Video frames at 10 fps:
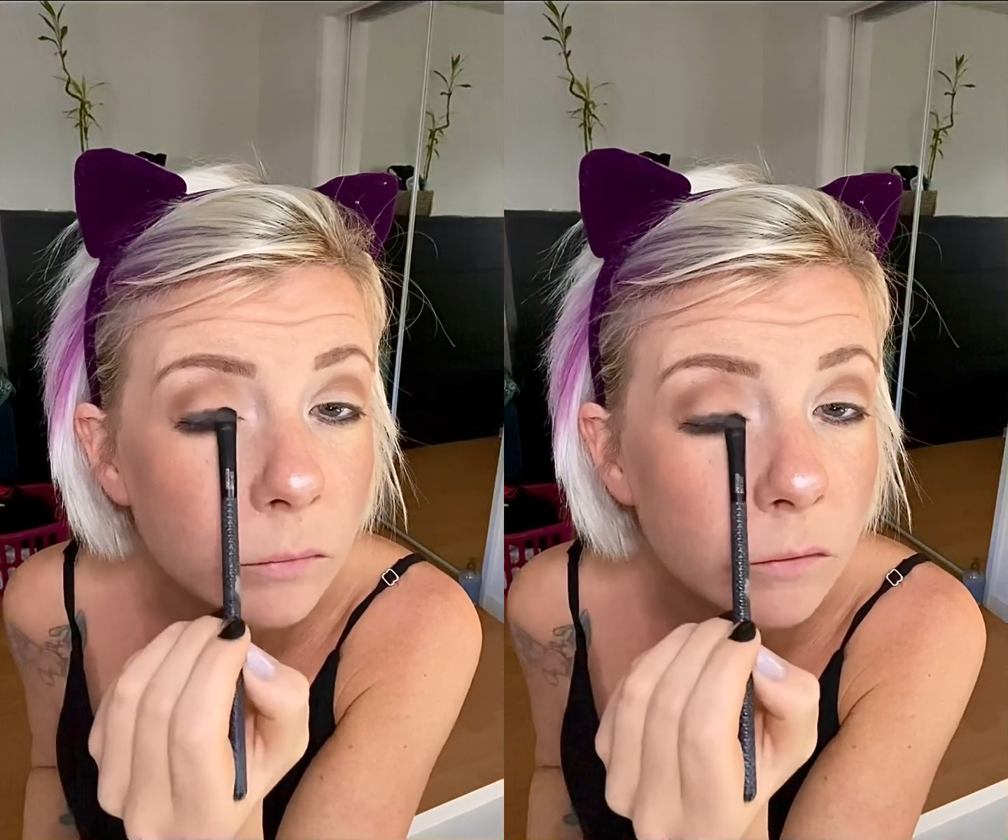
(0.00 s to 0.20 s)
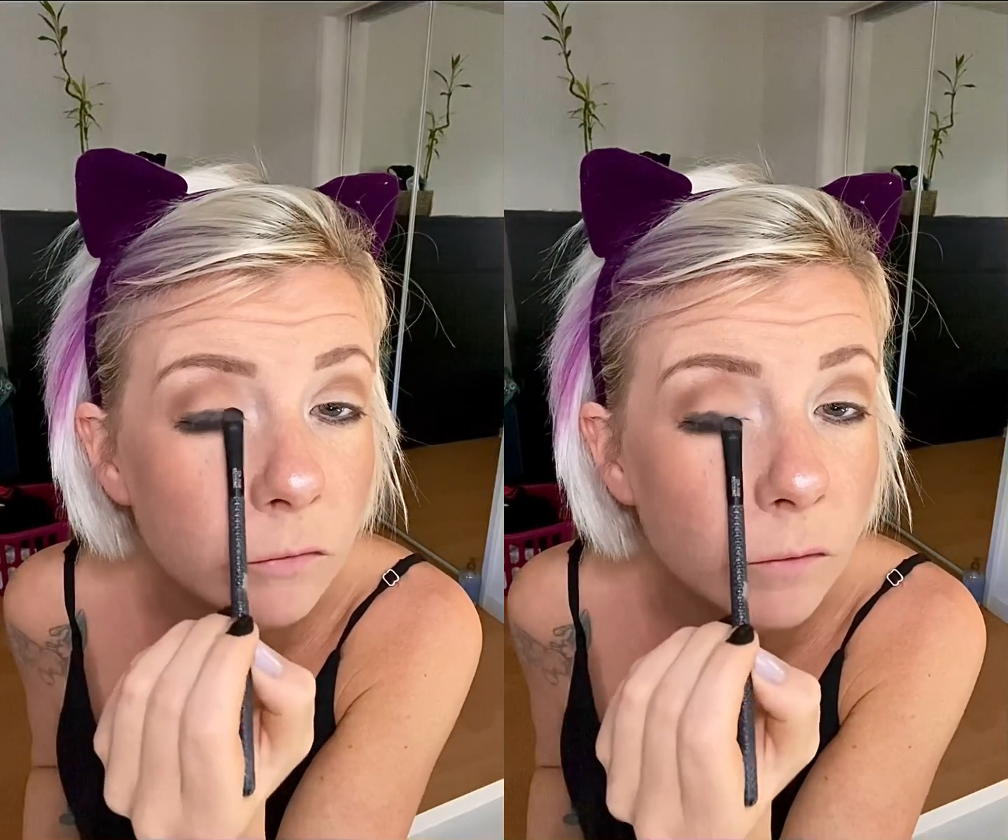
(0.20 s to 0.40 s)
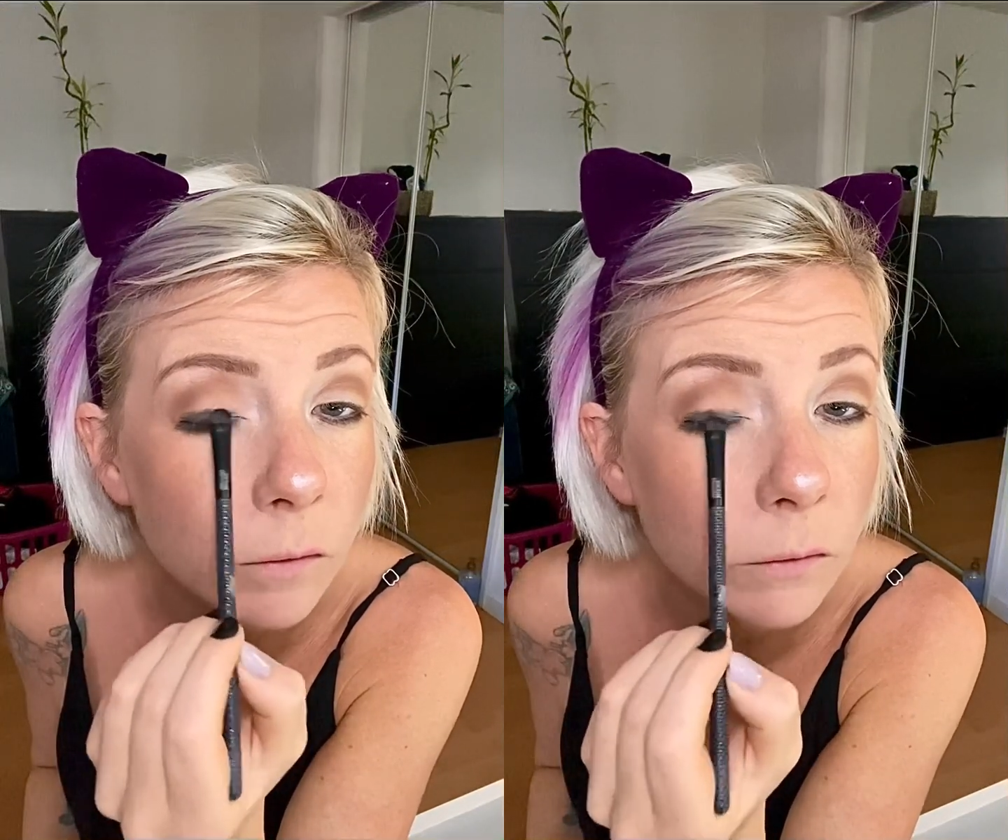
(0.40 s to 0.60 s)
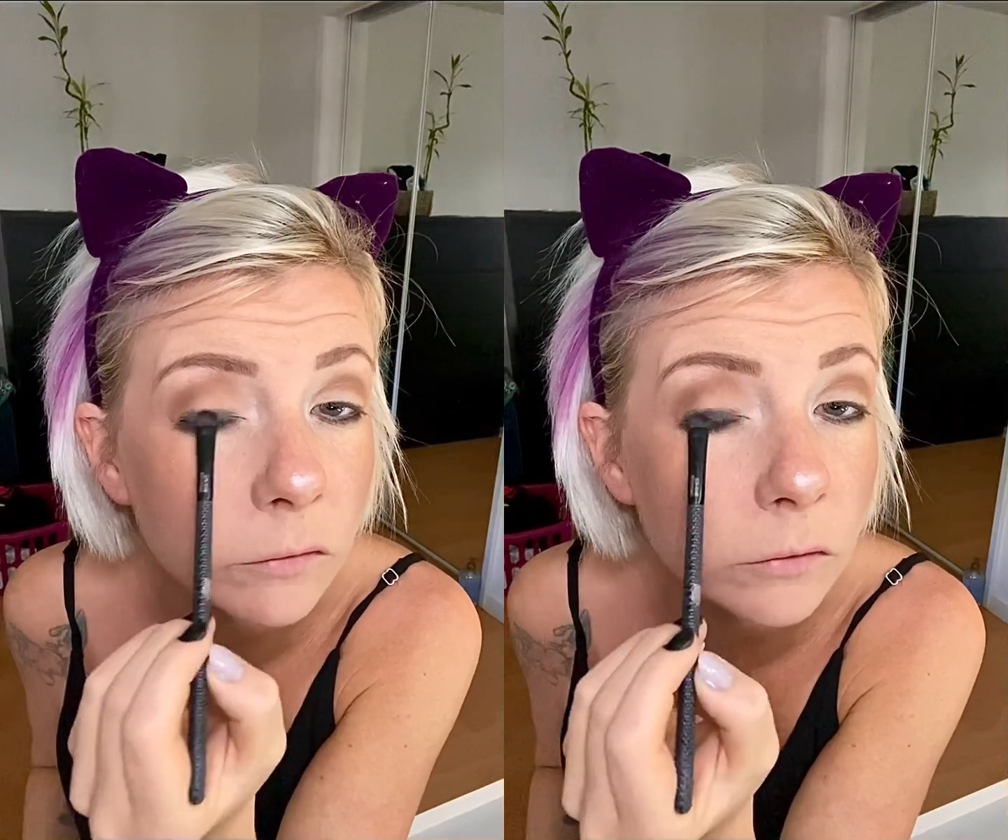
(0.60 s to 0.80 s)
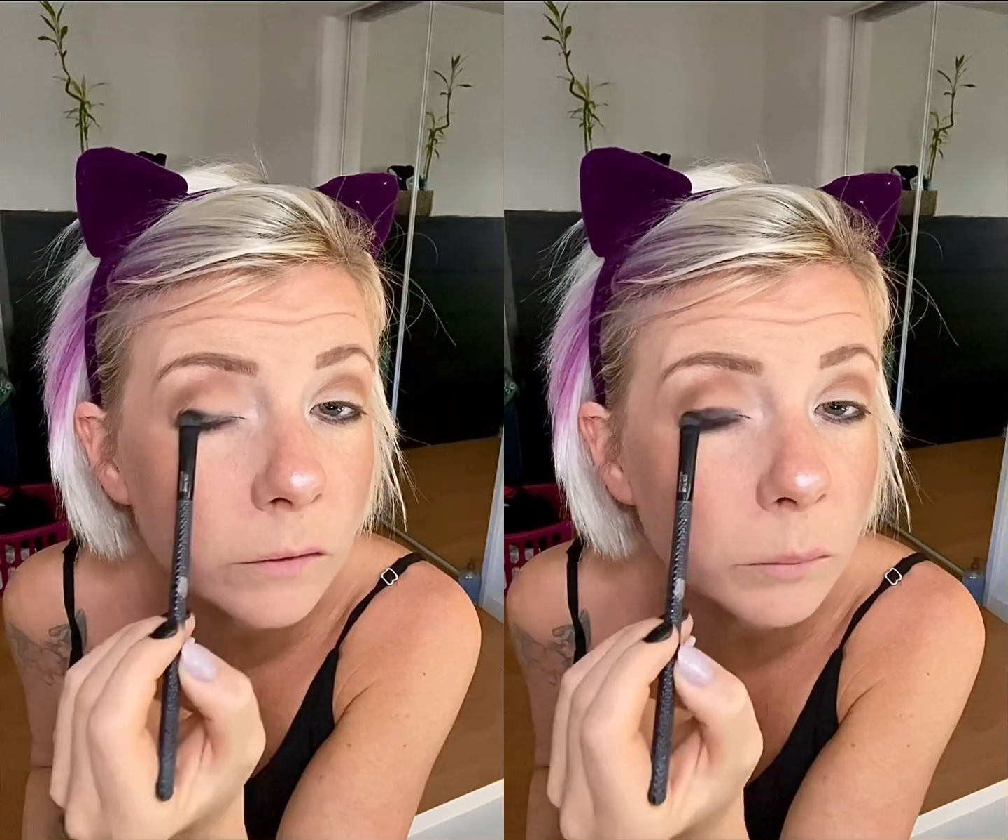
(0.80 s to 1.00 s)
the
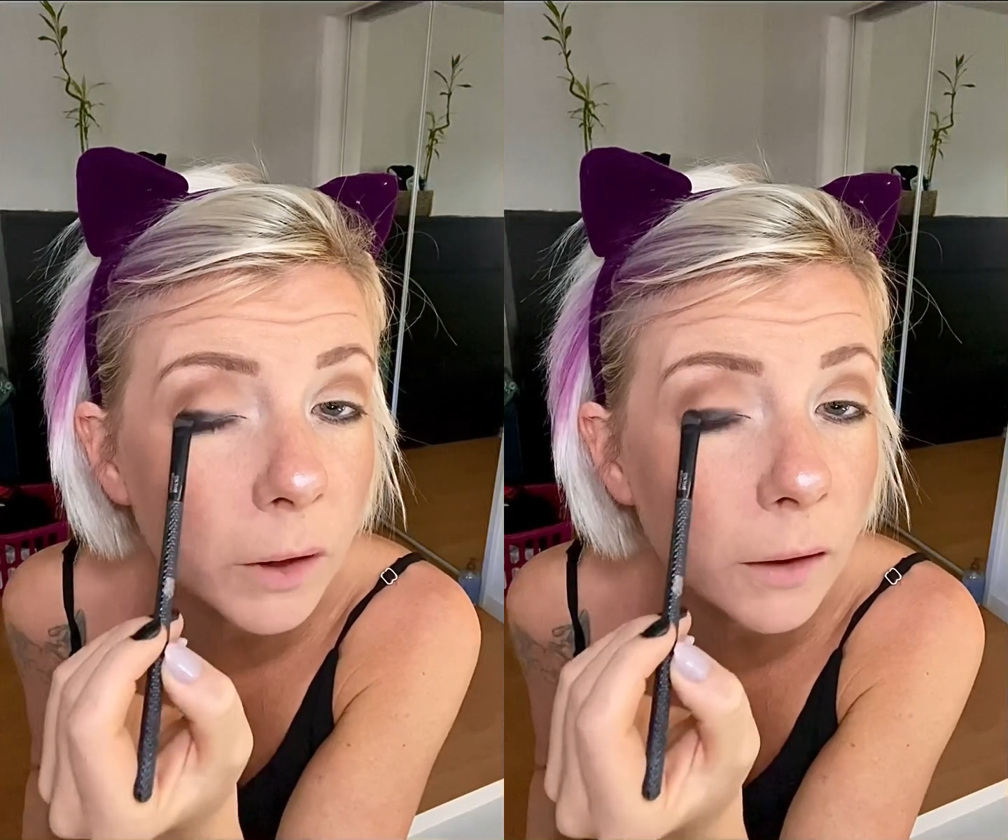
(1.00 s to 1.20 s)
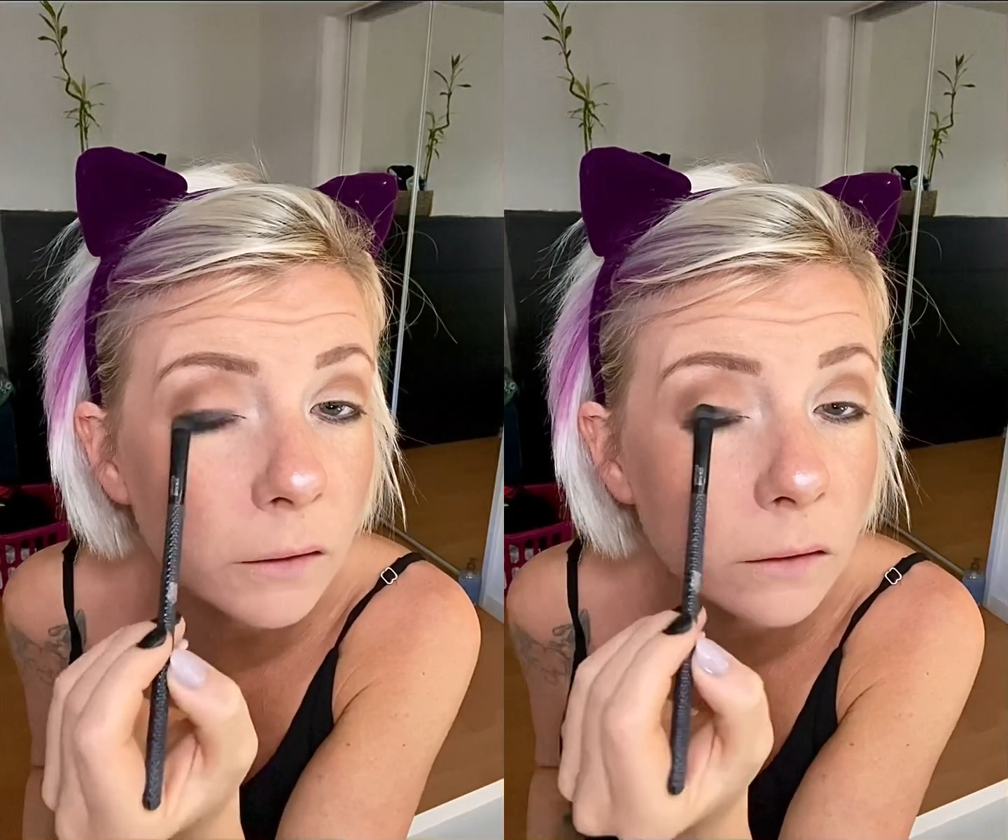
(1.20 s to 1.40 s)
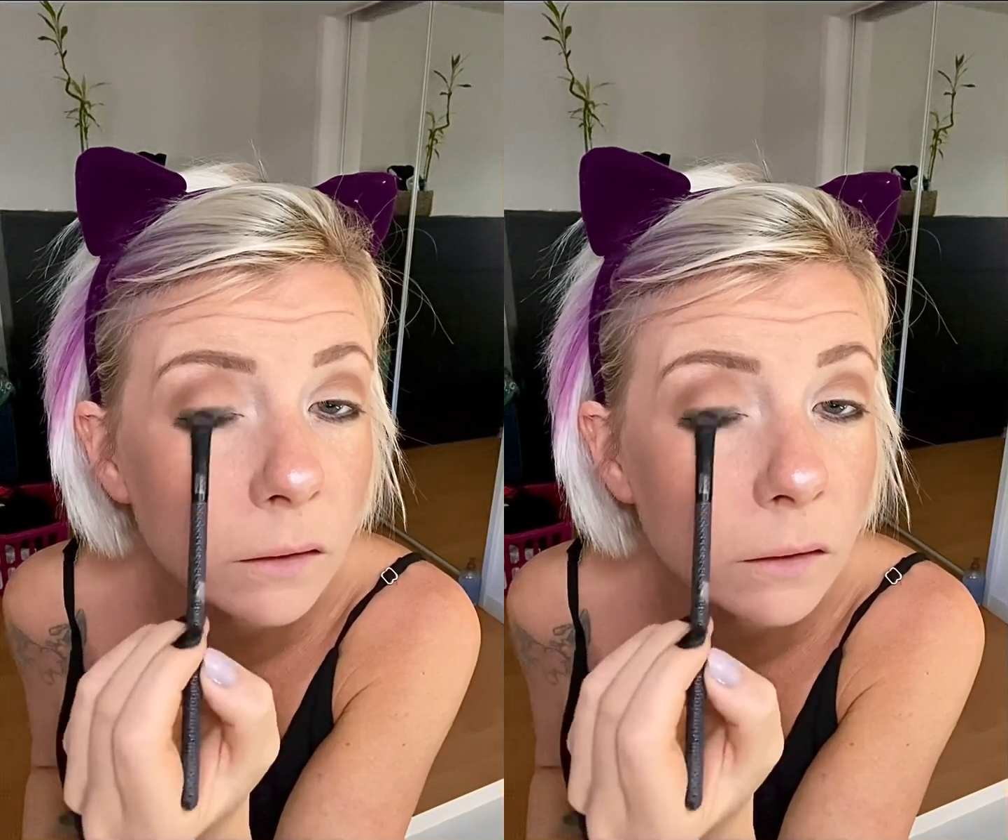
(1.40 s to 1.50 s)
fallout's really bad